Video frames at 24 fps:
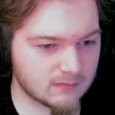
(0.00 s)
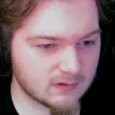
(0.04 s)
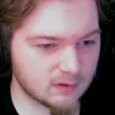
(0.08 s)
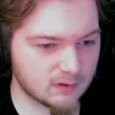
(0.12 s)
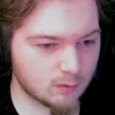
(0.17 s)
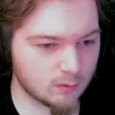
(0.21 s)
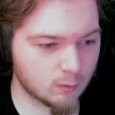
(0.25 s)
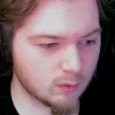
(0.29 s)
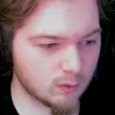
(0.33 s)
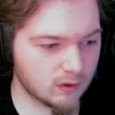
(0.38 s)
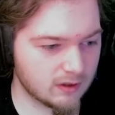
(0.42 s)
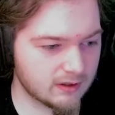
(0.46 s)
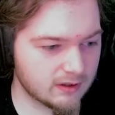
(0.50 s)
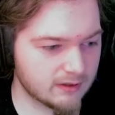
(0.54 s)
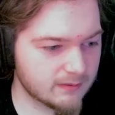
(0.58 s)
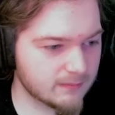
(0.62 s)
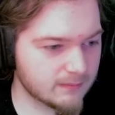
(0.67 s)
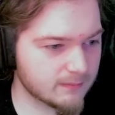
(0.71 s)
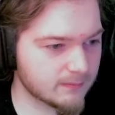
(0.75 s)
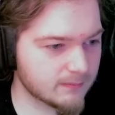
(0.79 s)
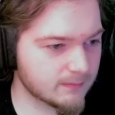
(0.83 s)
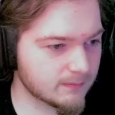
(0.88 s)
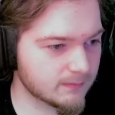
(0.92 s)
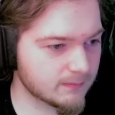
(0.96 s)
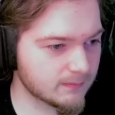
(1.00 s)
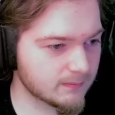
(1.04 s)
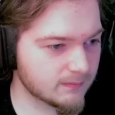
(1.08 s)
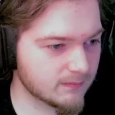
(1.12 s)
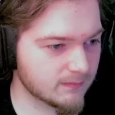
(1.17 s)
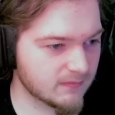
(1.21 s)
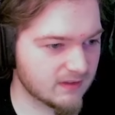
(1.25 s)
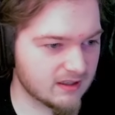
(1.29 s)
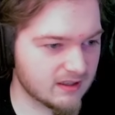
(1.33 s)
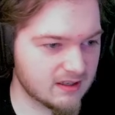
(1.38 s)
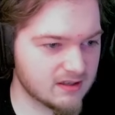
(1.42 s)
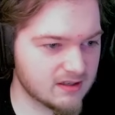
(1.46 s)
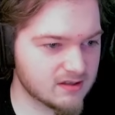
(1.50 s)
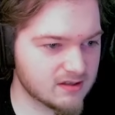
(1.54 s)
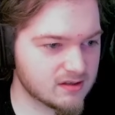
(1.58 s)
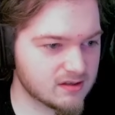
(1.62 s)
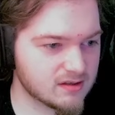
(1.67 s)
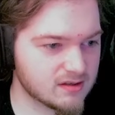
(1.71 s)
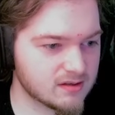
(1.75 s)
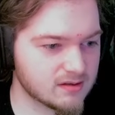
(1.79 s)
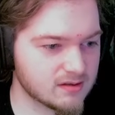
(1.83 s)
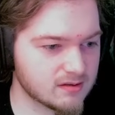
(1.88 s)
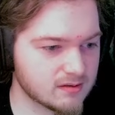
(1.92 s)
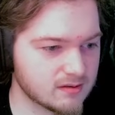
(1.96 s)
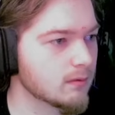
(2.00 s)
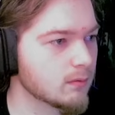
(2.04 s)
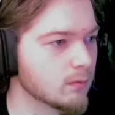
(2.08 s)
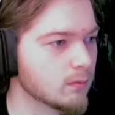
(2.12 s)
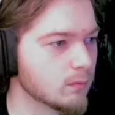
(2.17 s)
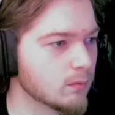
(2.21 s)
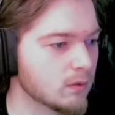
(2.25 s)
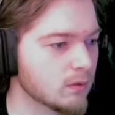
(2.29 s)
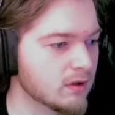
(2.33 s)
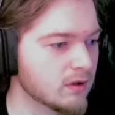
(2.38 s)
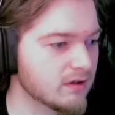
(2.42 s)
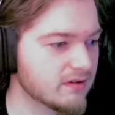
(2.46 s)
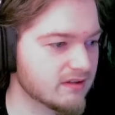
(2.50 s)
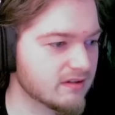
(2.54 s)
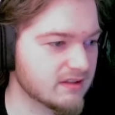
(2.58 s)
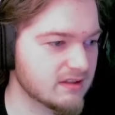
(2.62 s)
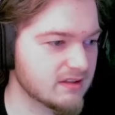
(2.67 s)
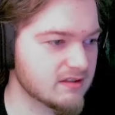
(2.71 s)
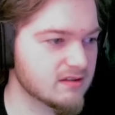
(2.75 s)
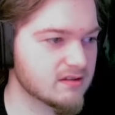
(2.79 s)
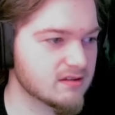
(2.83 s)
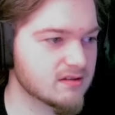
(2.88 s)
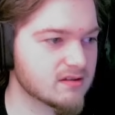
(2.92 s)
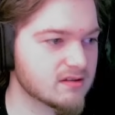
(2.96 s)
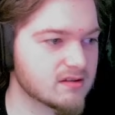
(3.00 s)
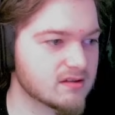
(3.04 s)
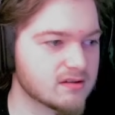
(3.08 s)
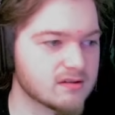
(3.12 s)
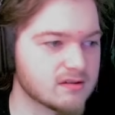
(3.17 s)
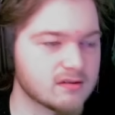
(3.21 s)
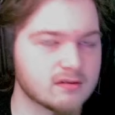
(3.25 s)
What? This? One of these?